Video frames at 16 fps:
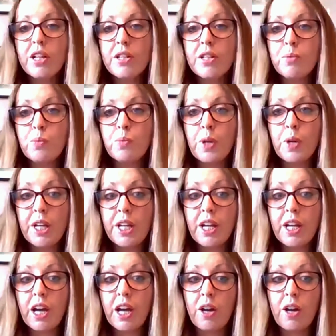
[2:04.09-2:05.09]
We
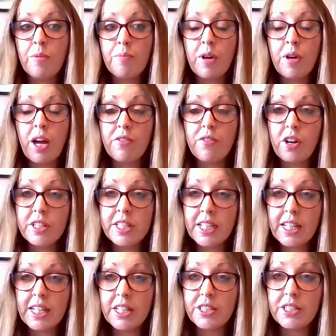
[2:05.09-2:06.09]
have
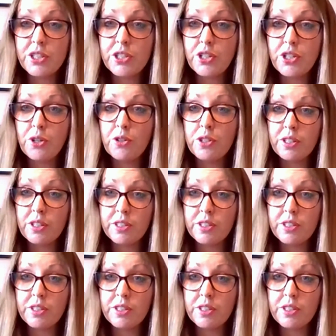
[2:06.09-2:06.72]
articulated two